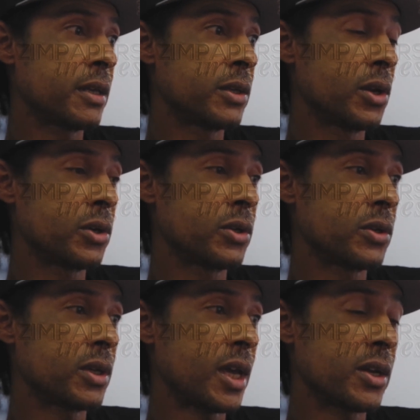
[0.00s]
you know,
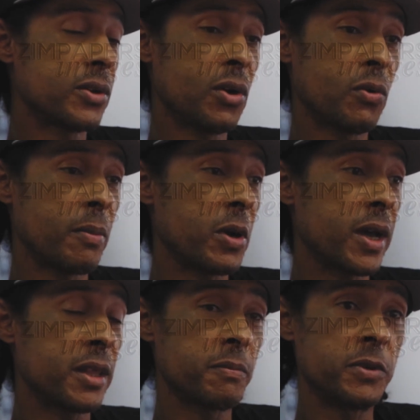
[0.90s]
I don't know
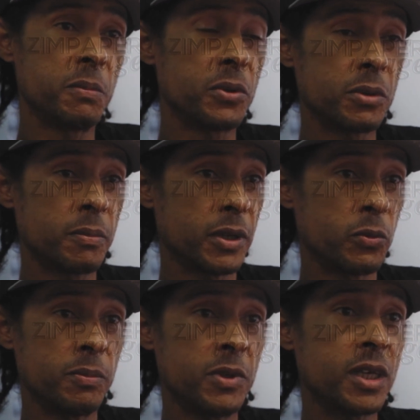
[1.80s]
about other people, but
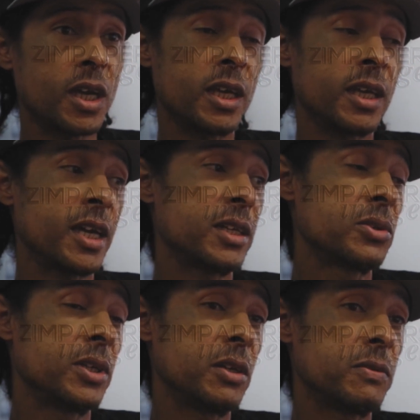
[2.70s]
with me, I had
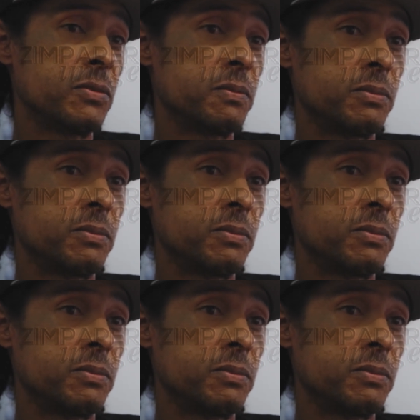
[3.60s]
to hit